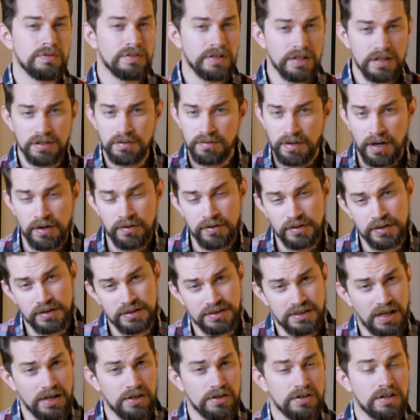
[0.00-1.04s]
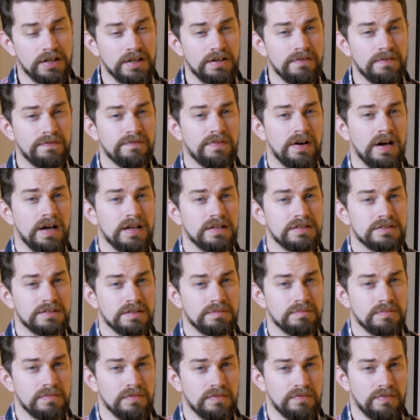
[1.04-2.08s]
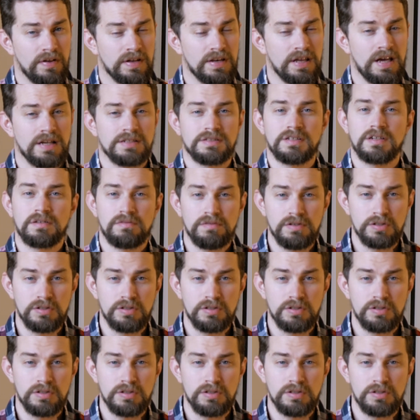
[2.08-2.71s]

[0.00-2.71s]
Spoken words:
you dig around on the site, you're going to find some fantastic